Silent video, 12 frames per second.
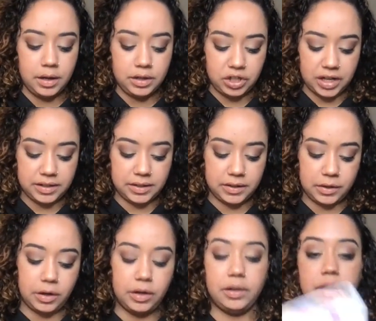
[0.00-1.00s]
Justice
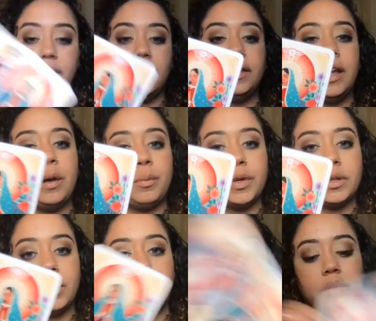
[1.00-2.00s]
card and the Empress
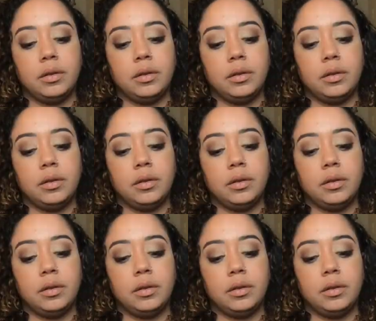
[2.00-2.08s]
card.